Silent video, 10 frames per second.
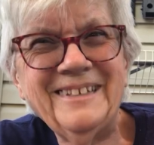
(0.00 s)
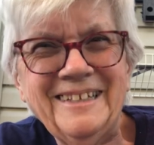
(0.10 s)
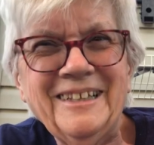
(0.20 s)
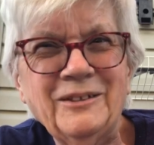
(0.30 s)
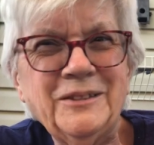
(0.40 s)

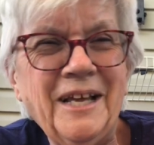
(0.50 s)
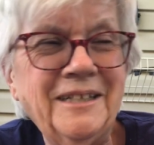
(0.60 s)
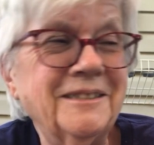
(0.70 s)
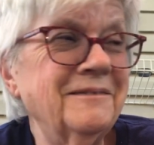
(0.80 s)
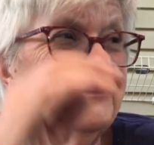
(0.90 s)
Looks
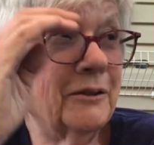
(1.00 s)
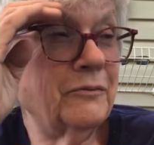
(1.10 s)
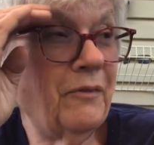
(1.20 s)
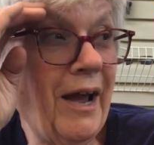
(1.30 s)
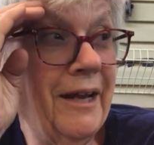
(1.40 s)
nice. Looks
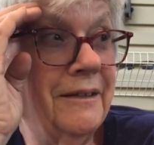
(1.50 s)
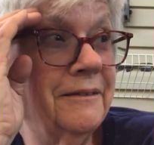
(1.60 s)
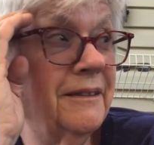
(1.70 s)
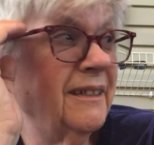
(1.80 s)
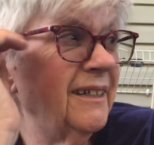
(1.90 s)
fine.
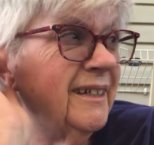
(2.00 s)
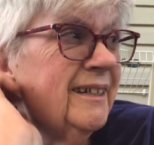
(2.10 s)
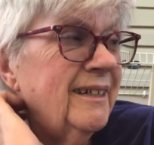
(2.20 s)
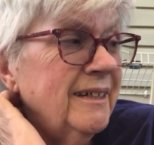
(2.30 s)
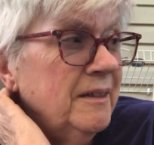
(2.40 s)

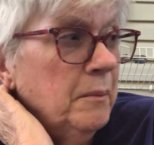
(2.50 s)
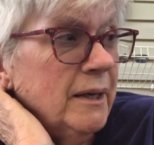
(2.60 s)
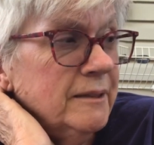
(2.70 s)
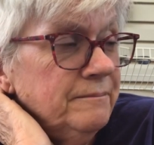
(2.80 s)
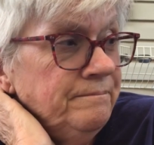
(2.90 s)

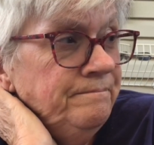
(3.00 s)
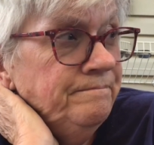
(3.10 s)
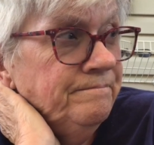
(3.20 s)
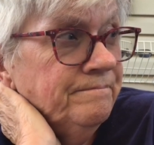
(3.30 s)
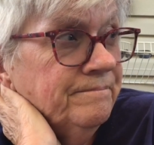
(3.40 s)
But
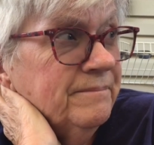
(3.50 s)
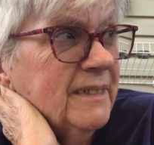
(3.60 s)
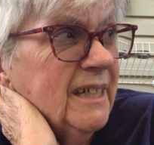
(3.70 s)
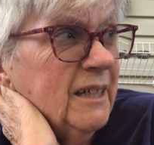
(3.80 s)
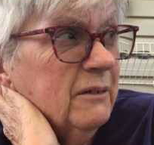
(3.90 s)

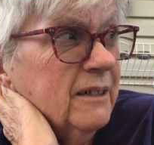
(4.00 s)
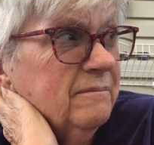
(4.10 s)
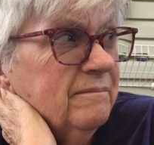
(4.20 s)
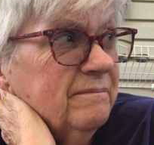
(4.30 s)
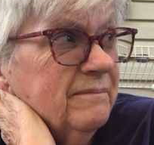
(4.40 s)
anyway,
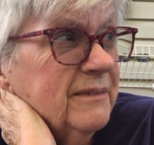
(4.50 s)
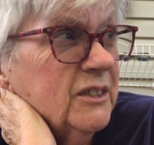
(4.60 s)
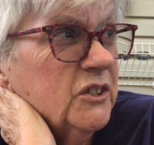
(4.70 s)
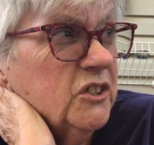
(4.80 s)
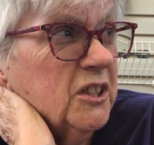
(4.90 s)

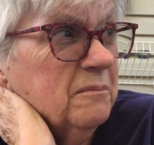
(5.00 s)
here's Jim.